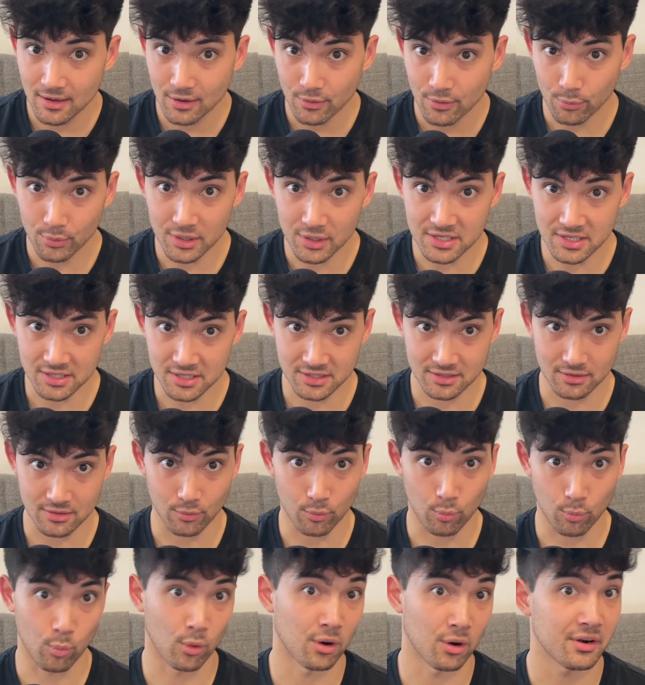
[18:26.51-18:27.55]
we just
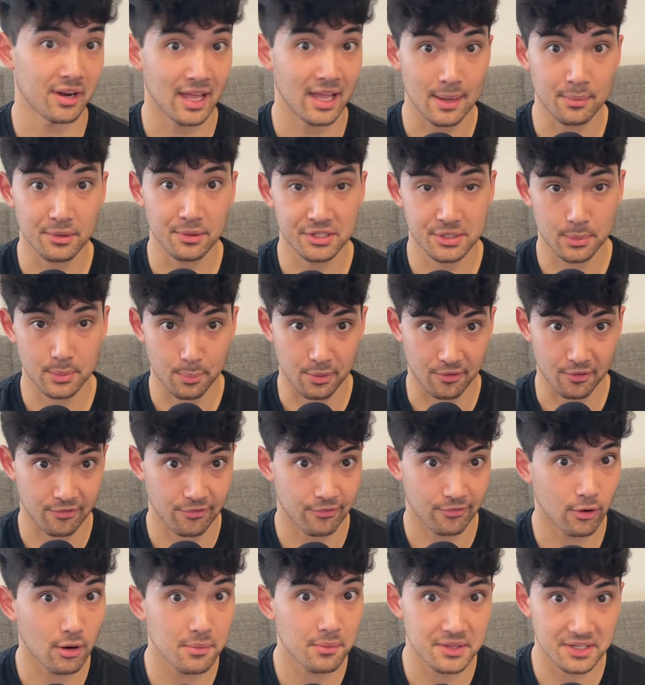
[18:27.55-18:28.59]
weren't able to
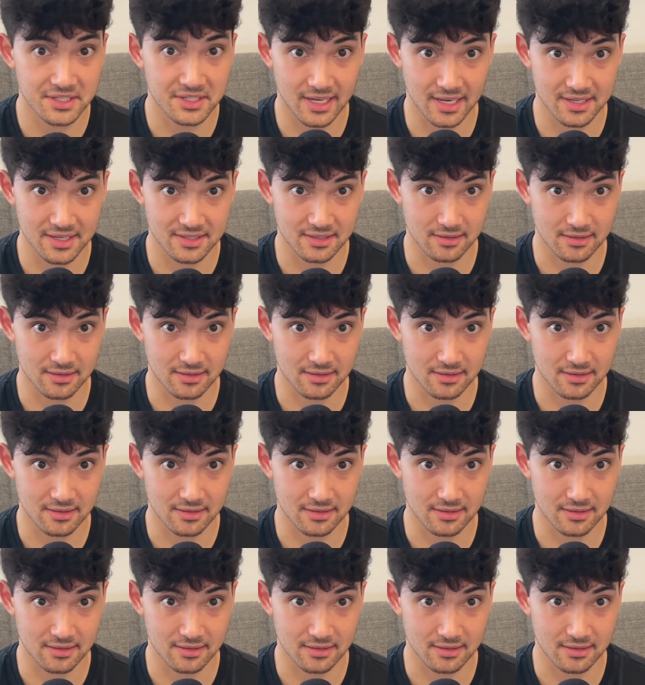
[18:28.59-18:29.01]
perform the test